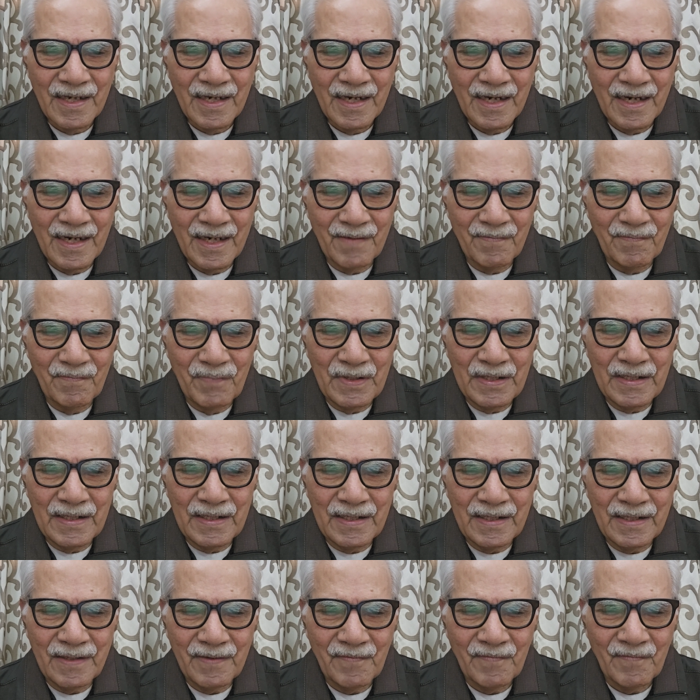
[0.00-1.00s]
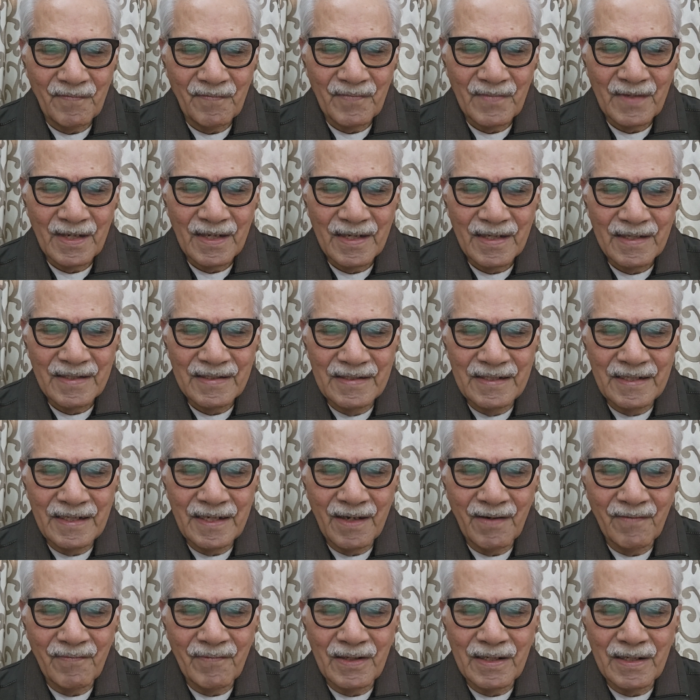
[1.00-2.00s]
And B, the
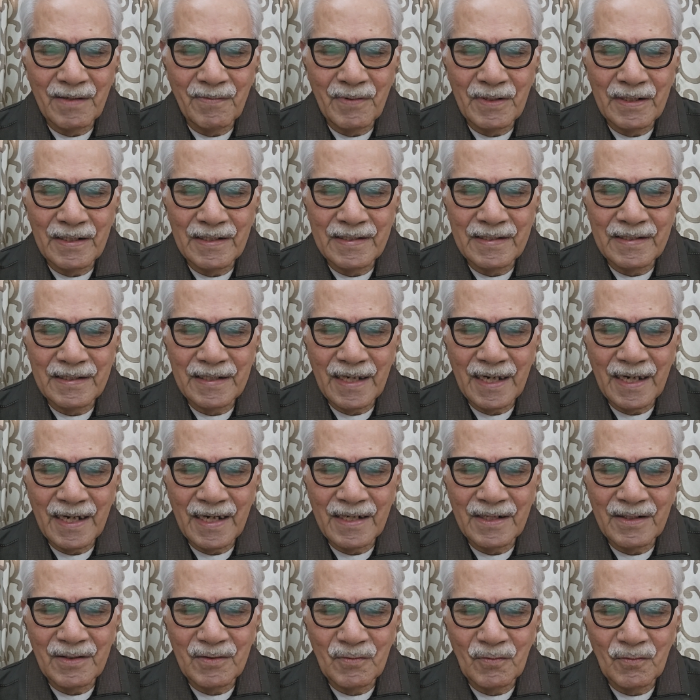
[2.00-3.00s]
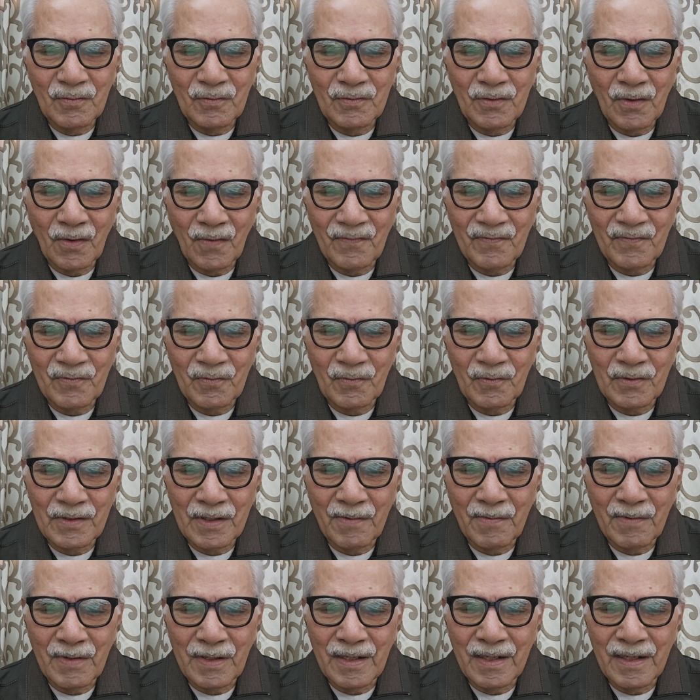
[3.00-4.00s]
availability and use of
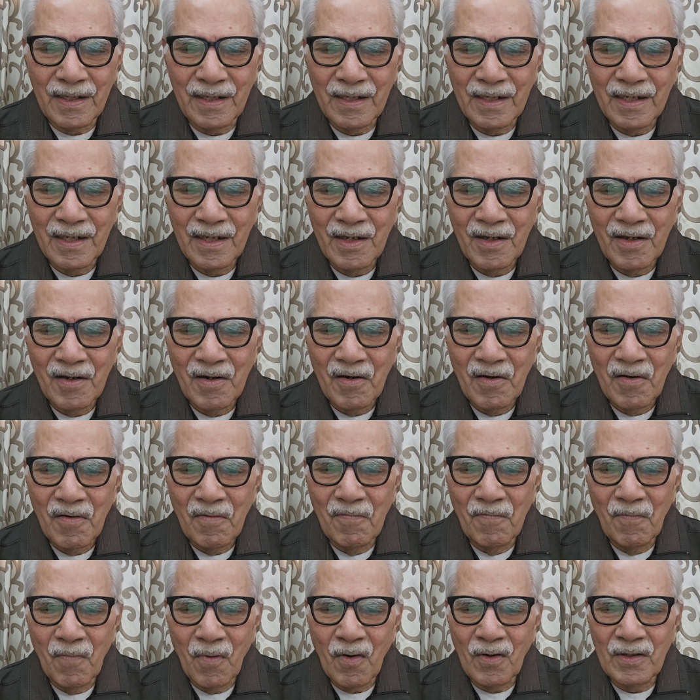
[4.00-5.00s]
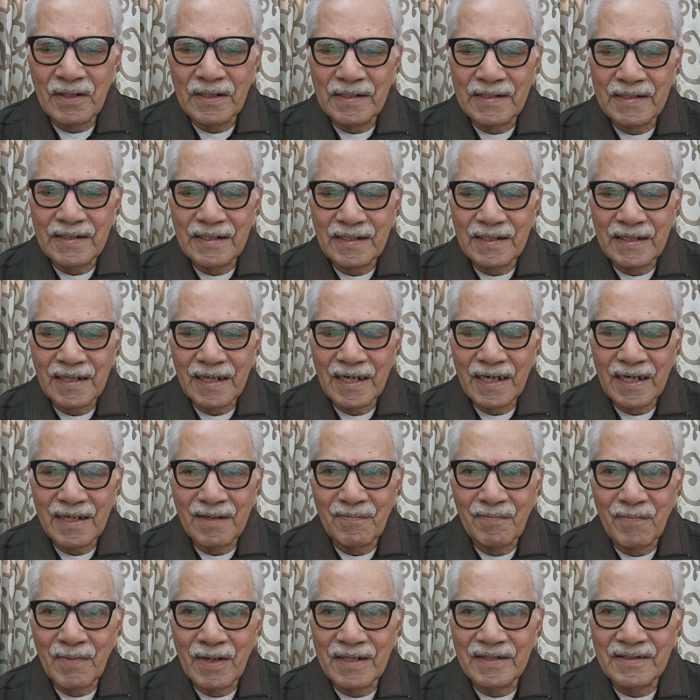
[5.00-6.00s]
suitable monitoring
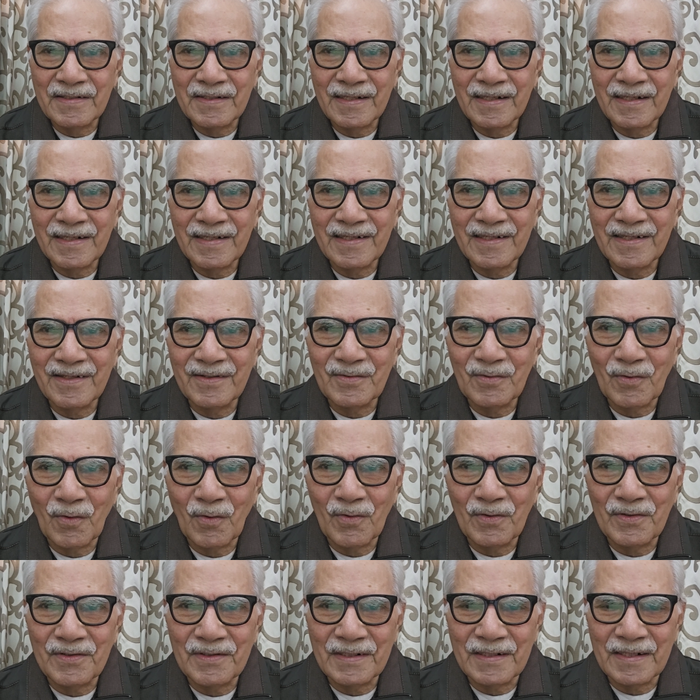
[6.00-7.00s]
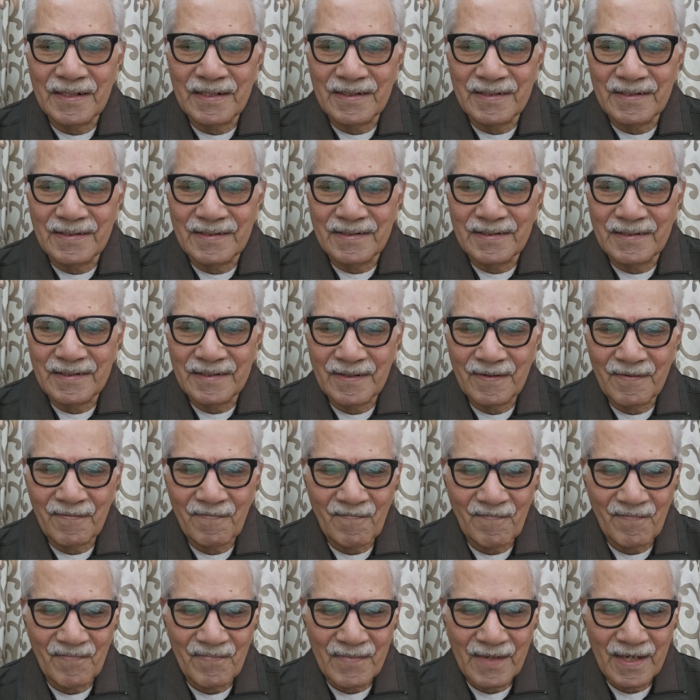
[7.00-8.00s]
and measuring resources.
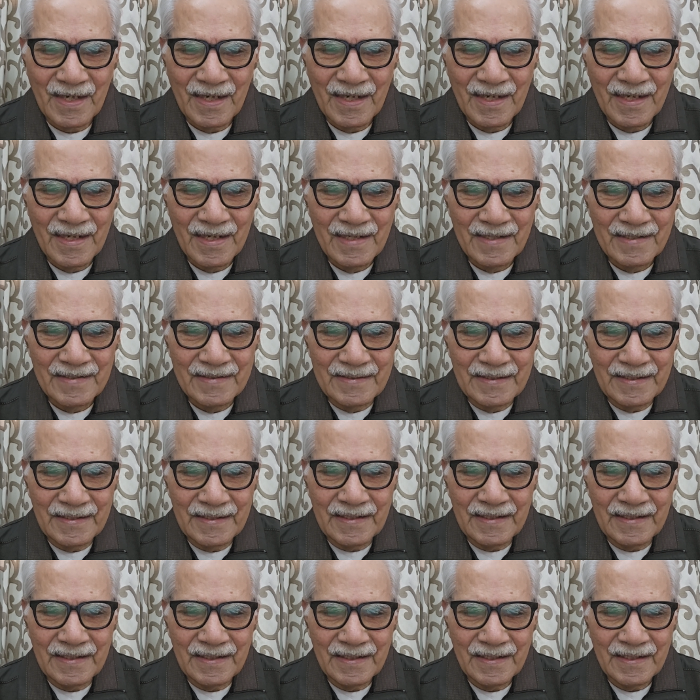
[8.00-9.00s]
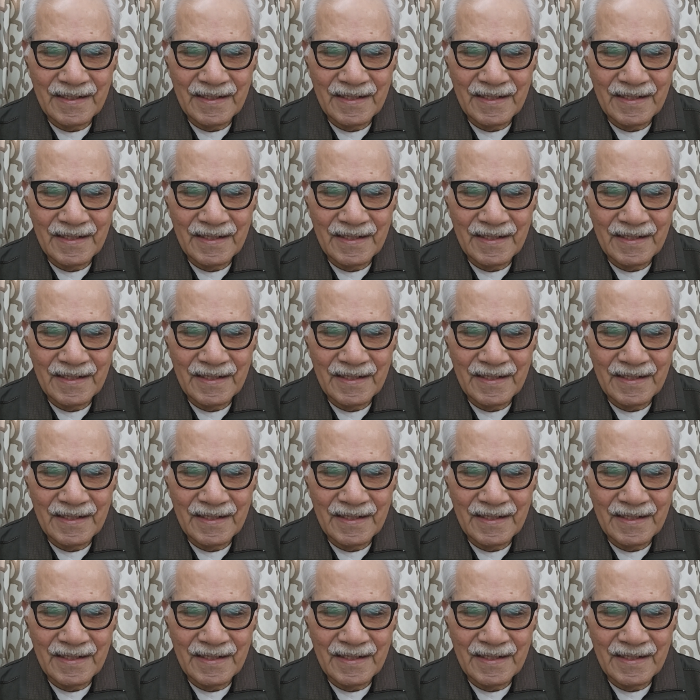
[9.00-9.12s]
C,